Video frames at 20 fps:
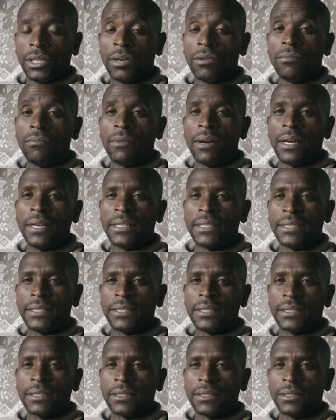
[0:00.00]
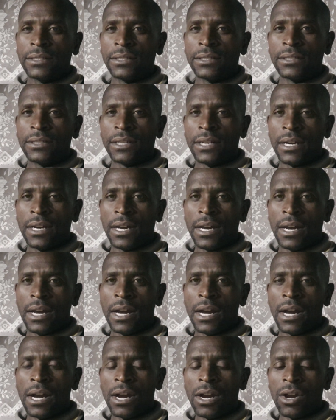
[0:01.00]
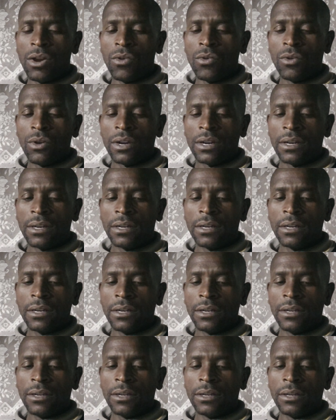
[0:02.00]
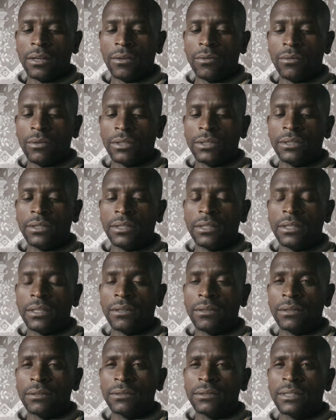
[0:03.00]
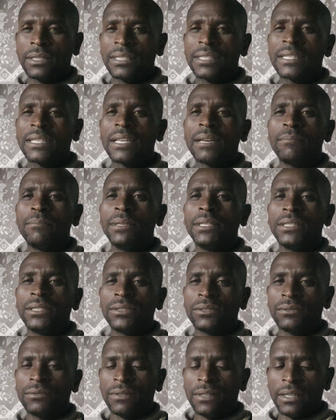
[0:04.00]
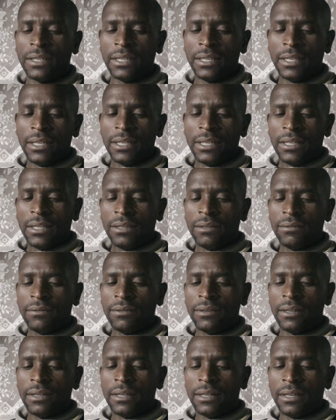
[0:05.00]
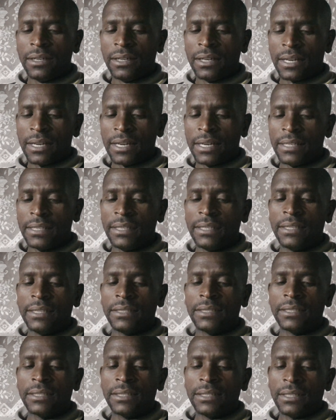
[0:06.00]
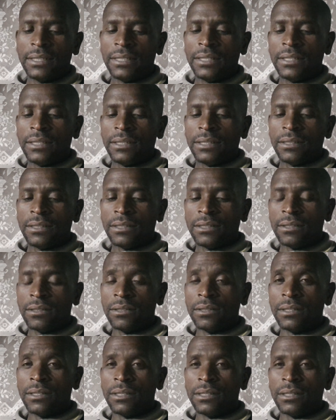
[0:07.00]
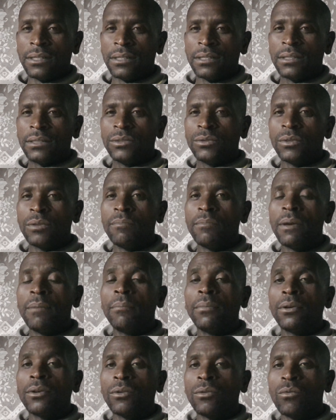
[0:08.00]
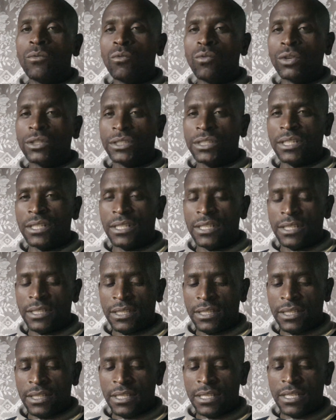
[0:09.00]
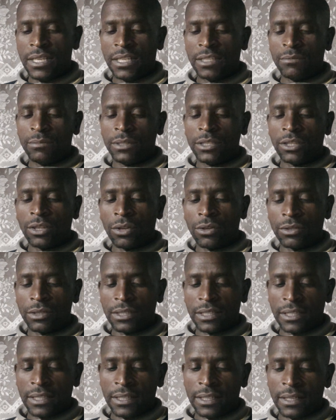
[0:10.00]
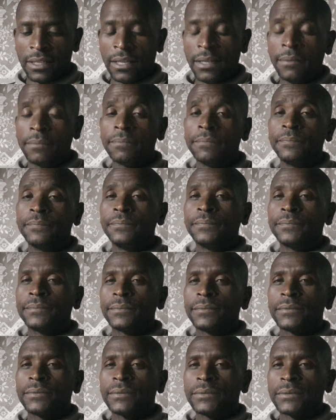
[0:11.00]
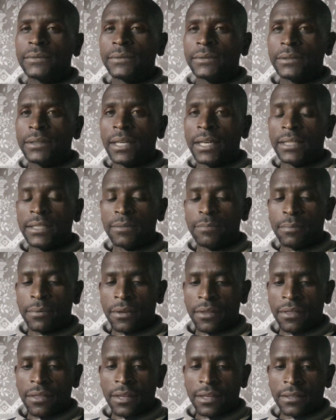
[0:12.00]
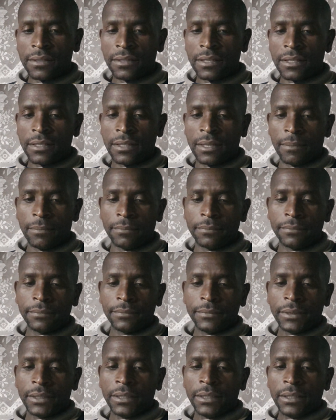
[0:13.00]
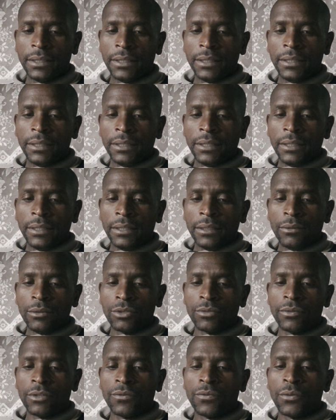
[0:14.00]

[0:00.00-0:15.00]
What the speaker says: much or how what is testing the ability of a candidate and to remember what he has been taught in that breathing system. Which of the